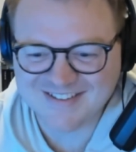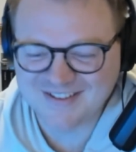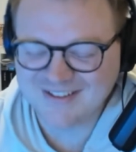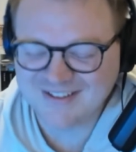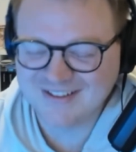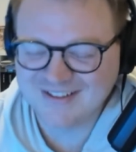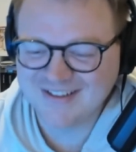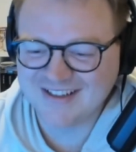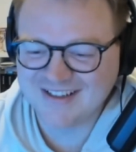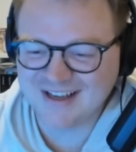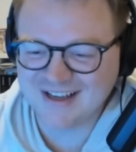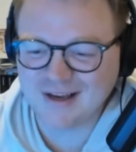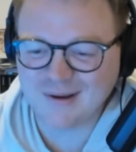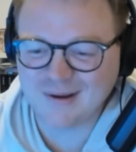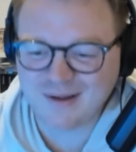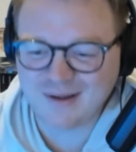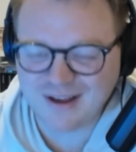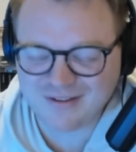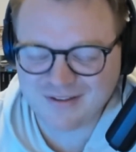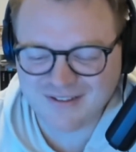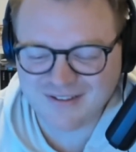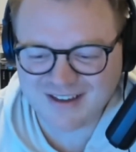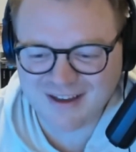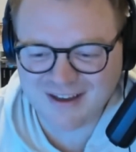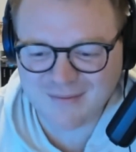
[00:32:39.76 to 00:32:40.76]
Yeah,
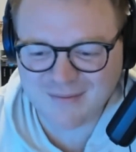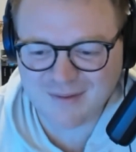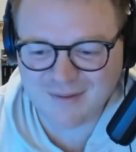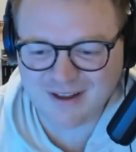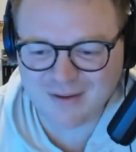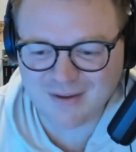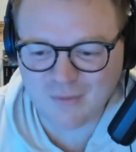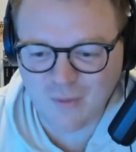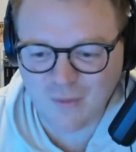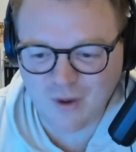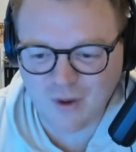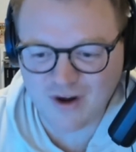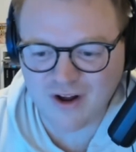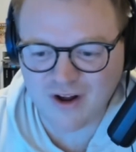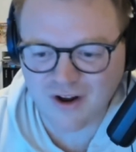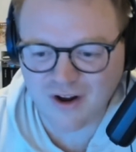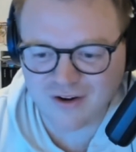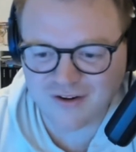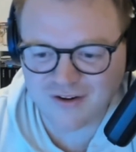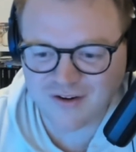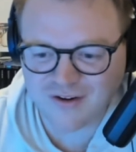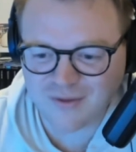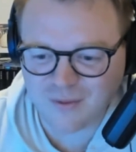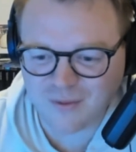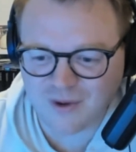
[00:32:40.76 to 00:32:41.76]
I think I played
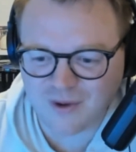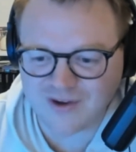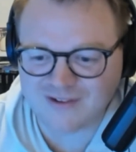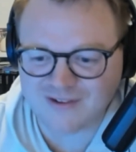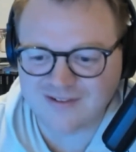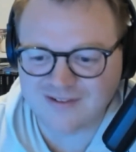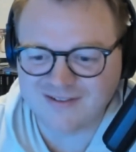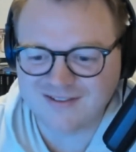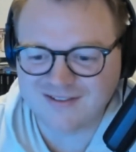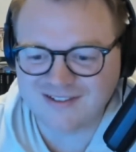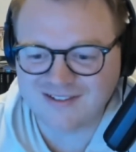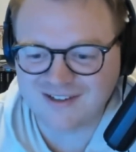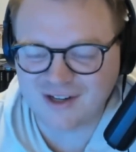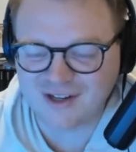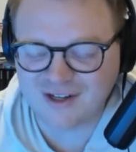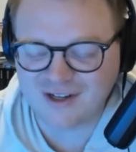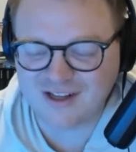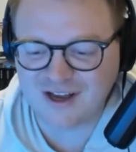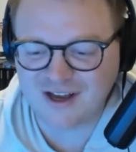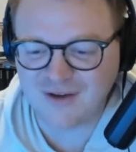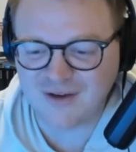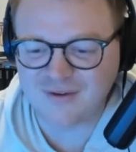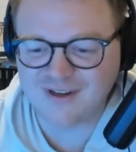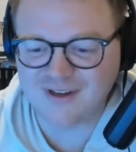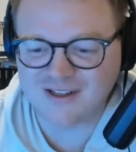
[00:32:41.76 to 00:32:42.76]
101, not
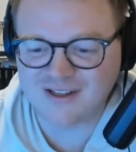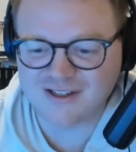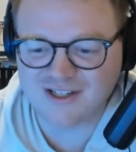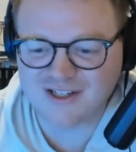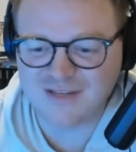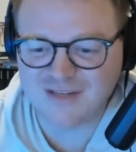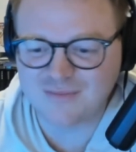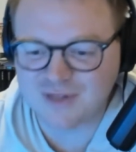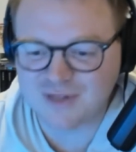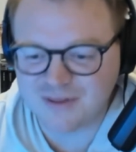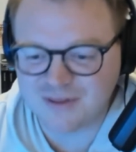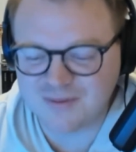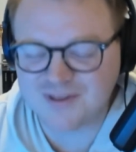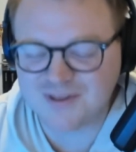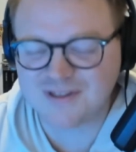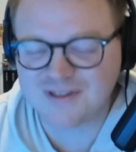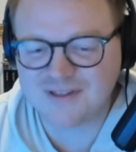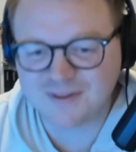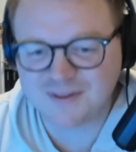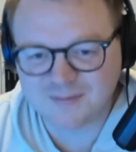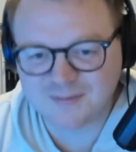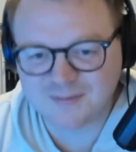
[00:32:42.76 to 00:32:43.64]
counting team GPs.